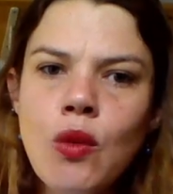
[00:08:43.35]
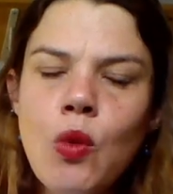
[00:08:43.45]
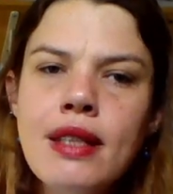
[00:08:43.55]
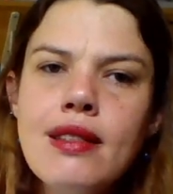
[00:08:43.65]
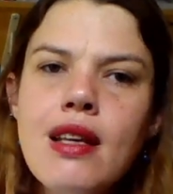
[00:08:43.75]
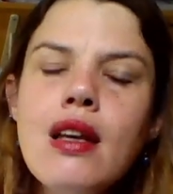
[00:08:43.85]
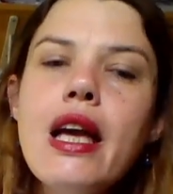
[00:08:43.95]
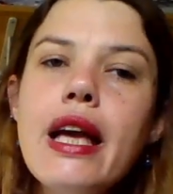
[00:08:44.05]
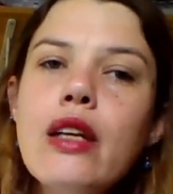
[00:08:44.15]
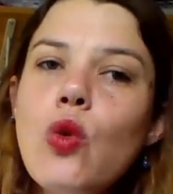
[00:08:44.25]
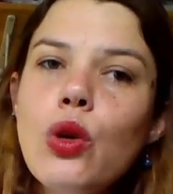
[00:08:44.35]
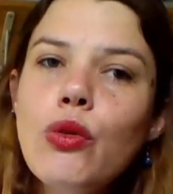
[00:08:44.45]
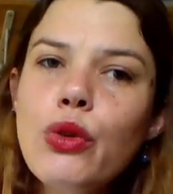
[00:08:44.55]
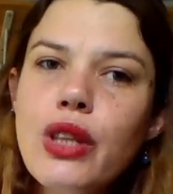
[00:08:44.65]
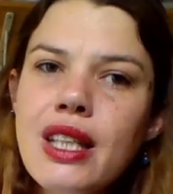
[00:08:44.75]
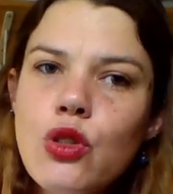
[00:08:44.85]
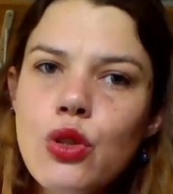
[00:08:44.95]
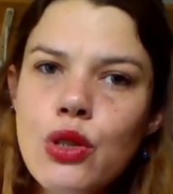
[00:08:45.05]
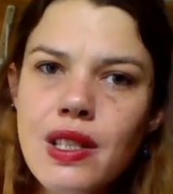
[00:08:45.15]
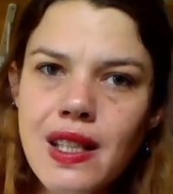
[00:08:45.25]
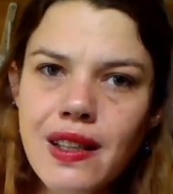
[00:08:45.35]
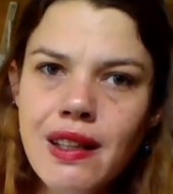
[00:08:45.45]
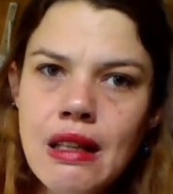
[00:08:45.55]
ones, in order for things to stick.